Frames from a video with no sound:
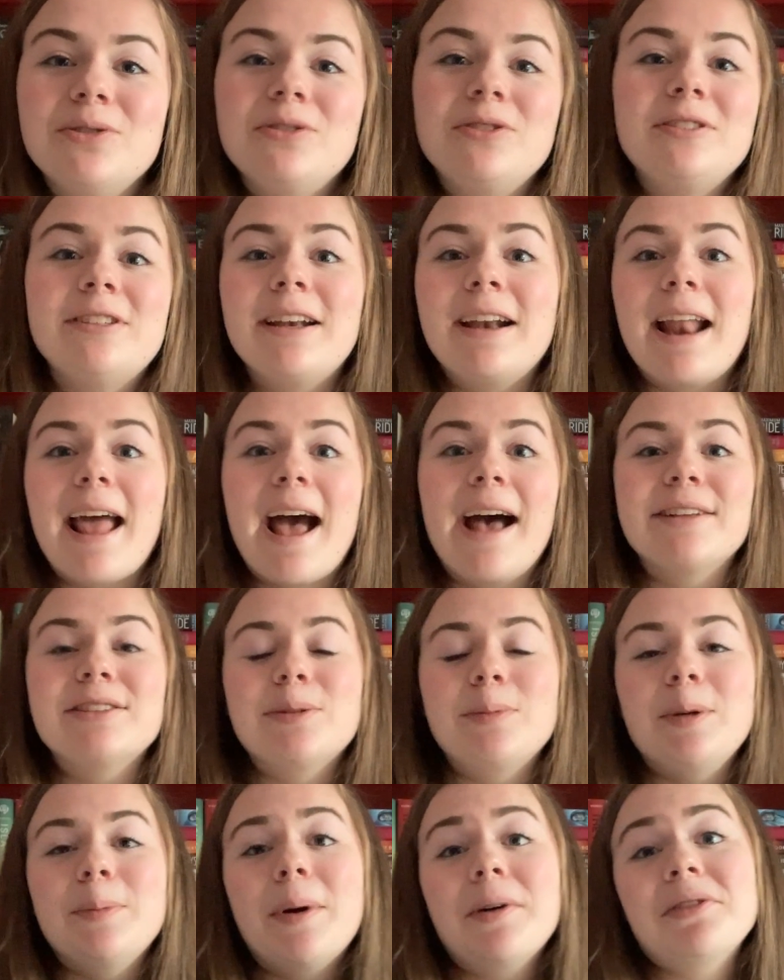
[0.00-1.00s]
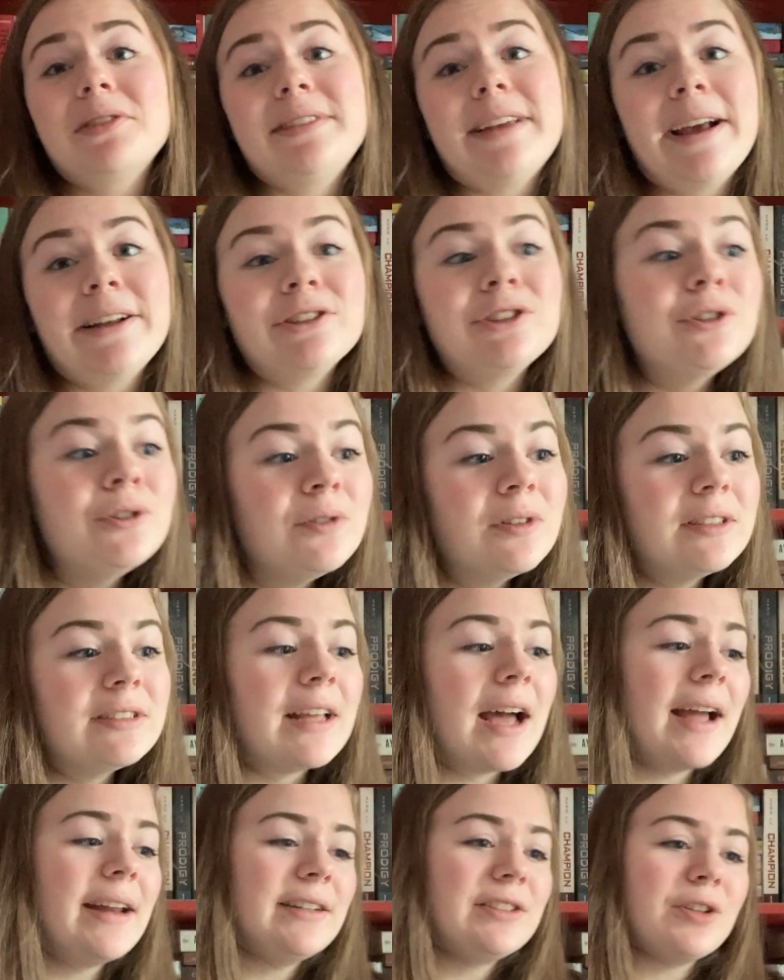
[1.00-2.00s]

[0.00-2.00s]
You didn't ask me about the tattoo design.